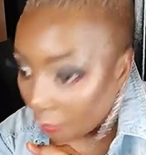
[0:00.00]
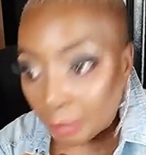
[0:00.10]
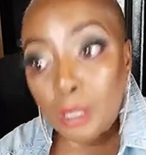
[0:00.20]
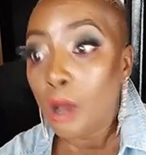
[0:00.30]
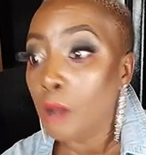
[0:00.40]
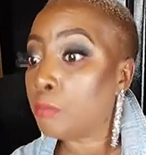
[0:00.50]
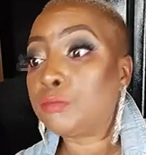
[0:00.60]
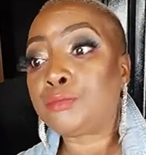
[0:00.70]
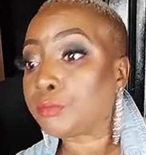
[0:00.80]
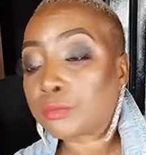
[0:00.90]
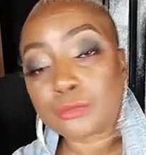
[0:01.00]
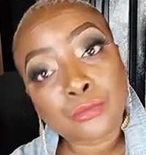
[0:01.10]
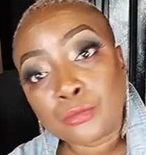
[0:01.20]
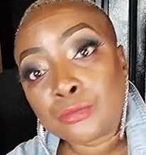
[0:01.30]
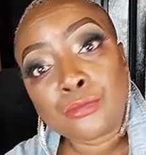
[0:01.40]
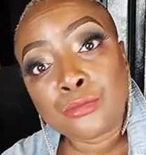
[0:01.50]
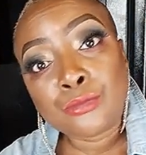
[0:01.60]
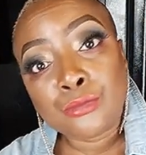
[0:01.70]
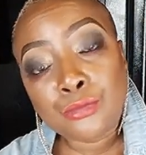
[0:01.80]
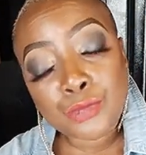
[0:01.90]
Yup.
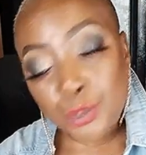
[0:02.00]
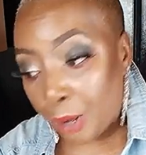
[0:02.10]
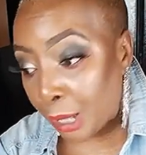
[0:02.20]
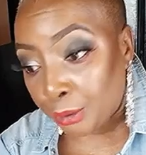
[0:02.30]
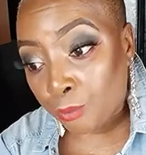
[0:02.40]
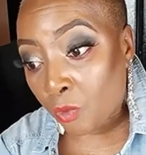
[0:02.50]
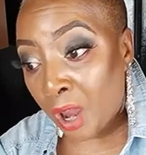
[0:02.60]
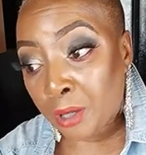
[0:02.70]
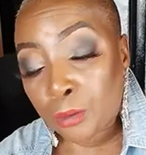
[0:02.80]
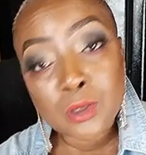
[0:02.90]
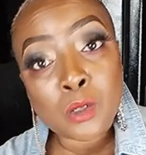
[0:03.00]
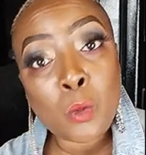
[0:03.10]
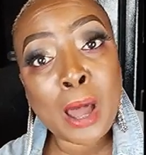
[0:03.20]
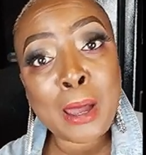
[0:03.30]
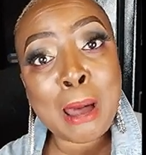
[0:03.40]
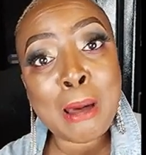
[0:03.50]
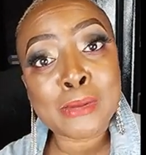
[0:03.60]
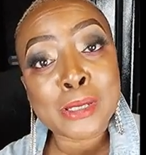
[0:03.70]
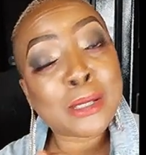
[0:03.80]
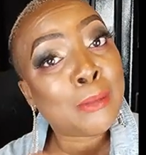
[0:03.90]
Dragging him right on to the White
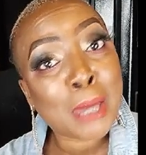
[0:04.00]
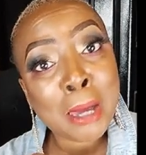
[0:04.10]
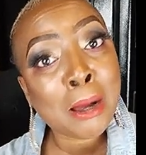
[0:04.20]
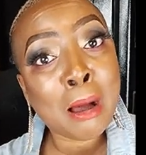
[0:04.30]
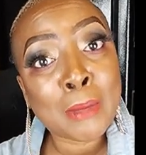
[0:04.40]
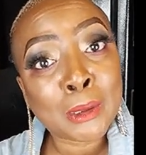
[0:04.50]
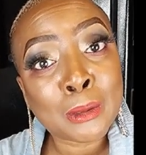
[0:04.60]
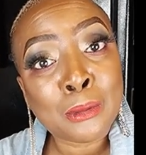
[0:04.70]
House, him and Kamala.